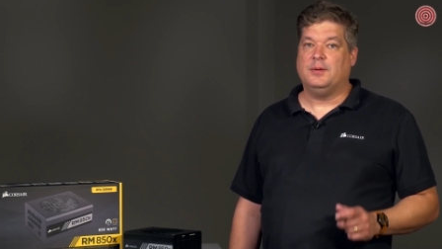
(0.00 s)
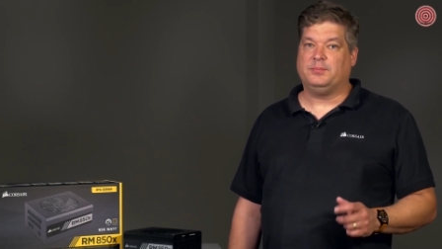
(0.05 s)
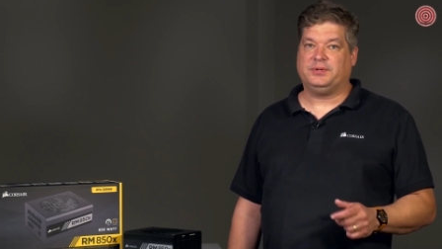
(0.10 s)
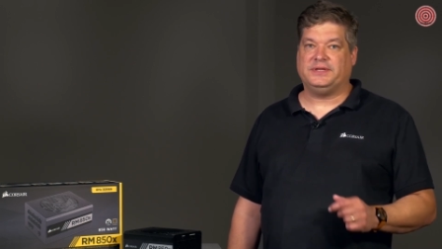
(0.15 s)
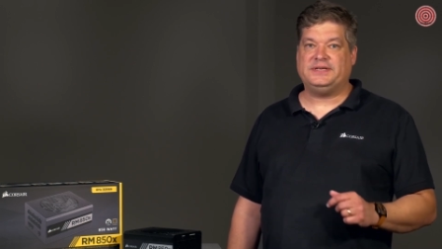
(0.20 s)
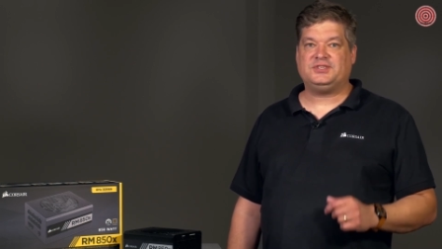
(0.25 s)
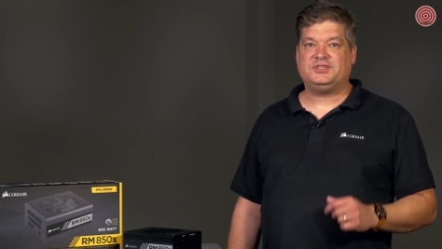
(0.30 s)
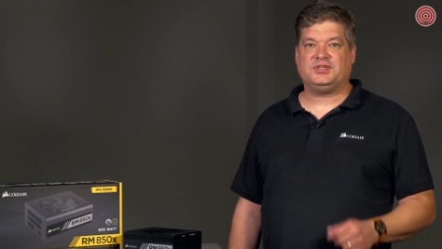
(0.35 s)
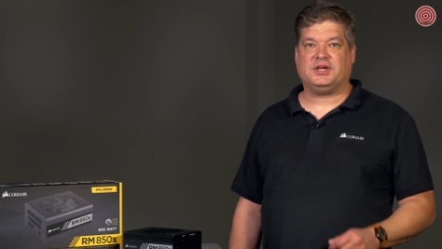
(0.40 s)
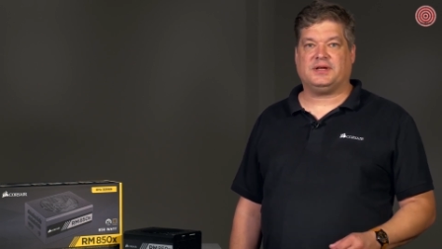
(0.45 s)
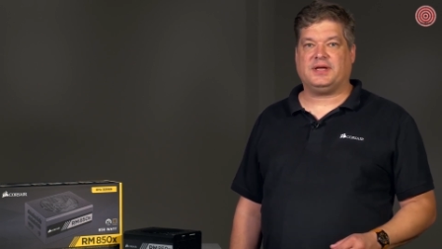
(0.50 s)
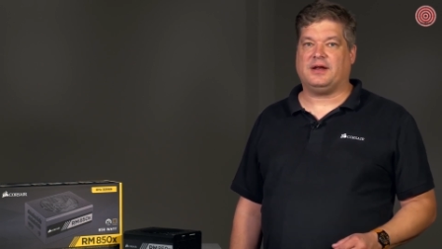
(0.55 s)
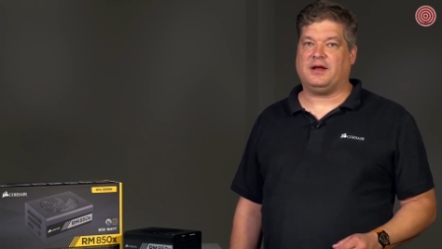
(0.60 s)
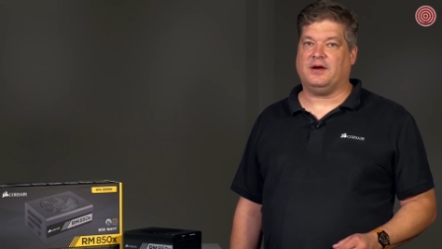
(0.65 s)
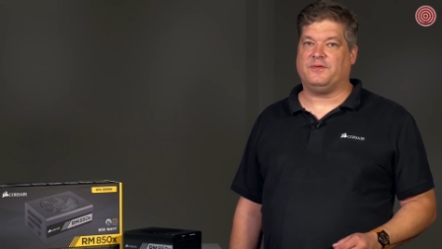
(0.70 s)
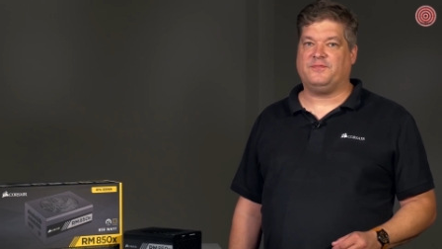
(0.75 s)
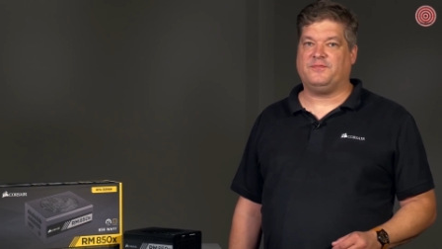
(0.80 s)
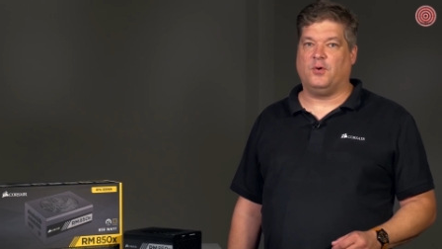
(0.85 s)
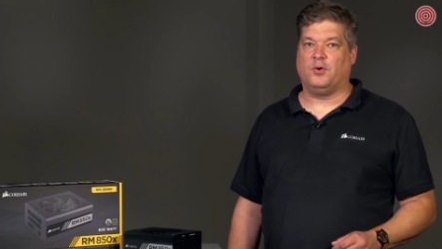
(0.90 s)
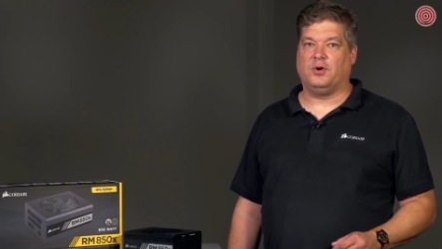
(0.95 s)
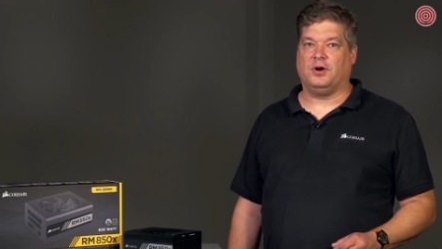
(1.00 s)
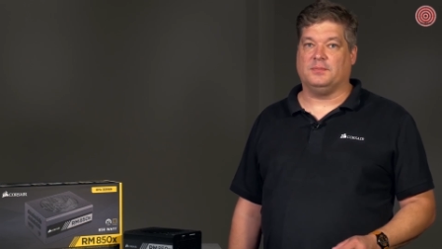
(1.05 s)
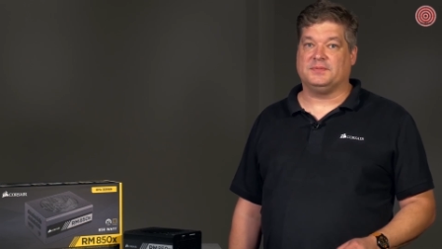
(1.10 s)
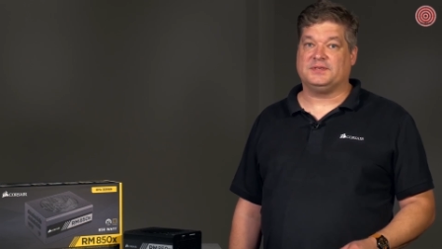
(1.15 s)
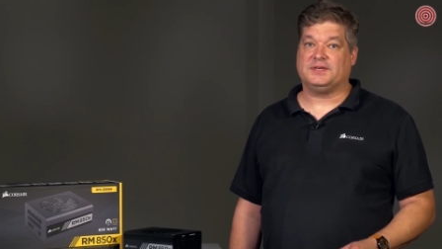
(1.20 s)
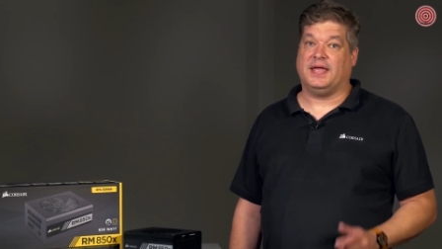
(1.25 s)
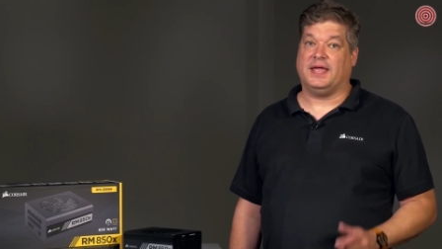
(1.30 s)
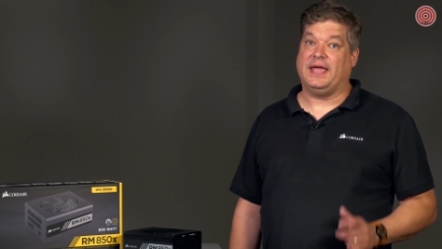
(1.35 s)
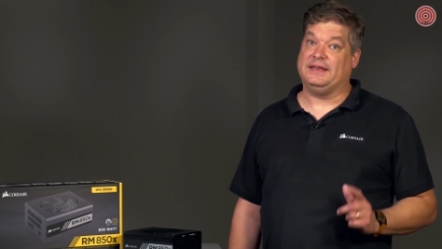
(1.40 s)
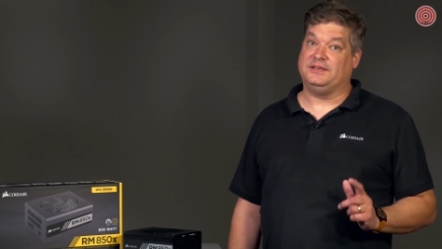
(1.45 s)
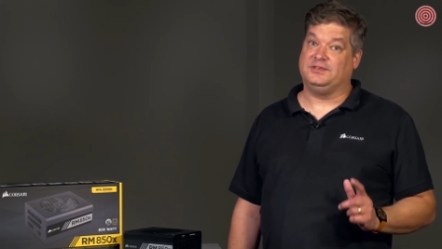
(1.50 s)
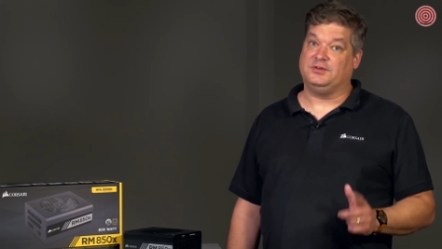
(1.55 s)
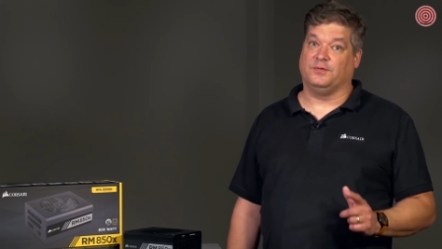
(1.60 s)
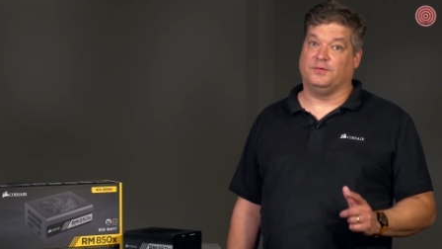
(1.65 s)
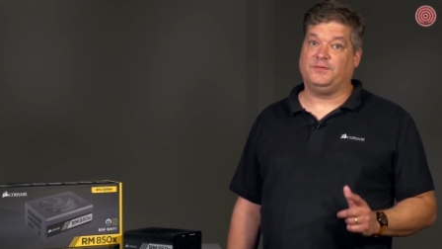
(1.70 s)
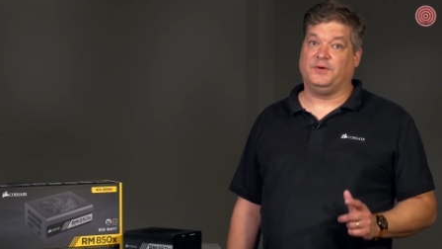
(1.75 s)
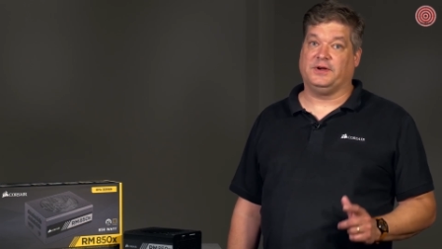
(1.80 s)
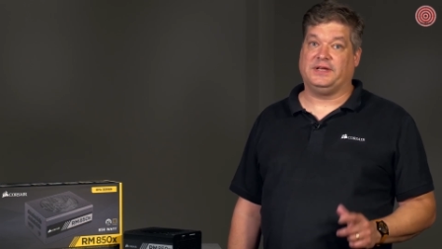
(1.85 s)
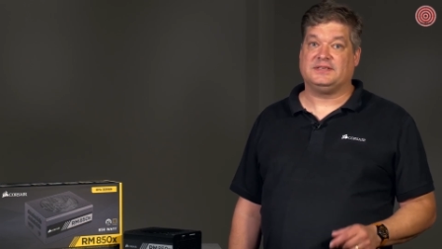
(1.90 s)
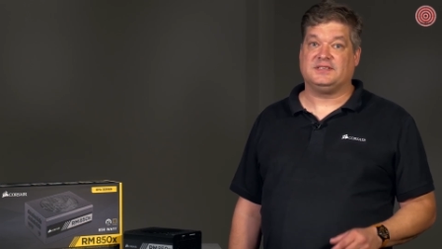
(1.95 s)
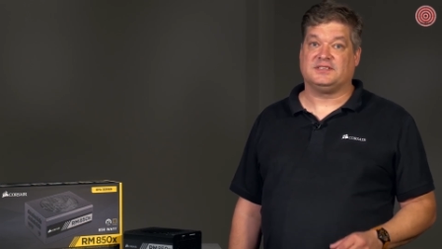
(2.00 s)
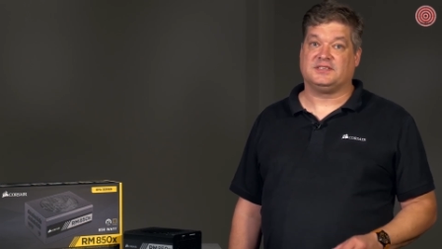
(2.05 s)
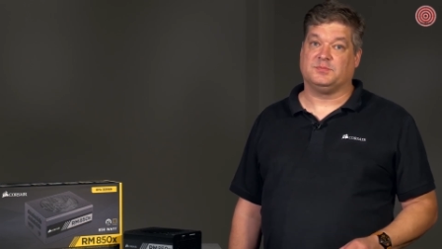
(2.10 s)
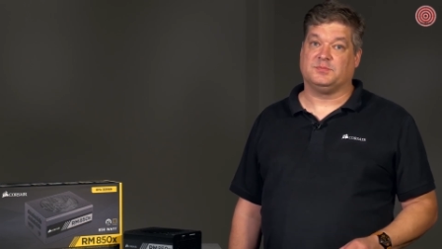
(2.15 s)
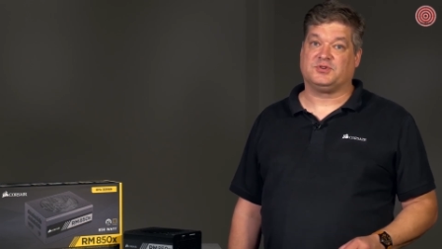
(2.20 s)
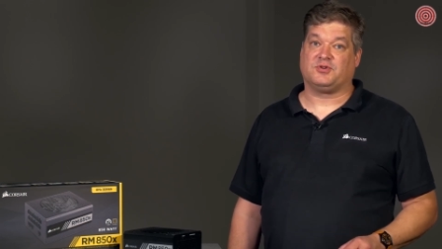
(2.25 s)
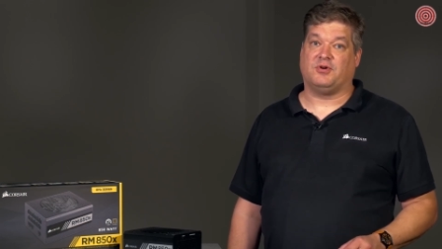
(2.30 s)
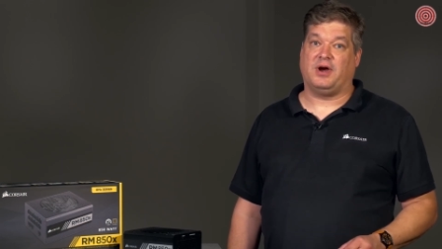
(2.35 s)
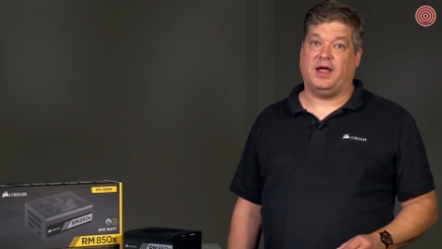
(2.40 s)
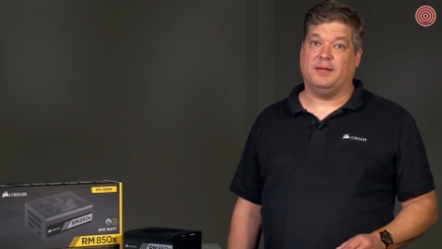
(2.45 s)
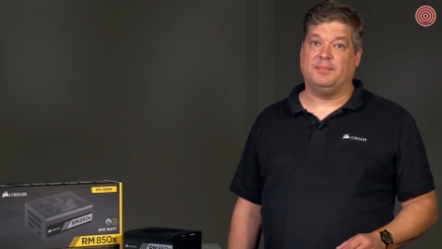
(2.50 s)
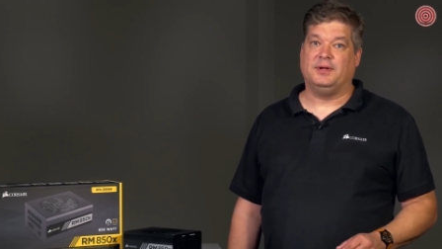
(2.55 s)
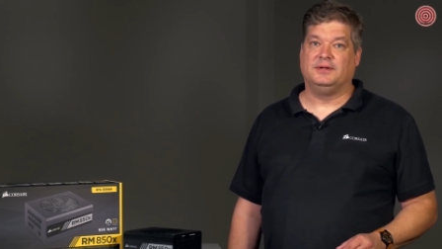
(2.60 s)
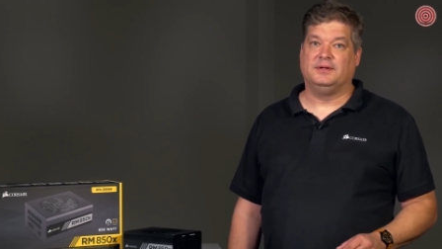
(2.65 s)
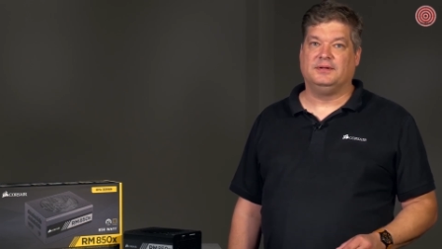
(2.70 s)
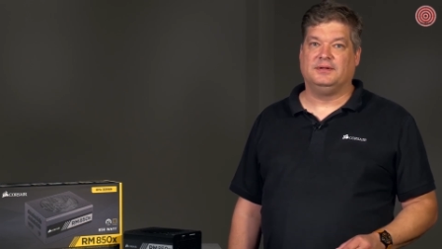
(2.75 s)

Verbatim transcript: please check out our forums, and don't forget to subscribe.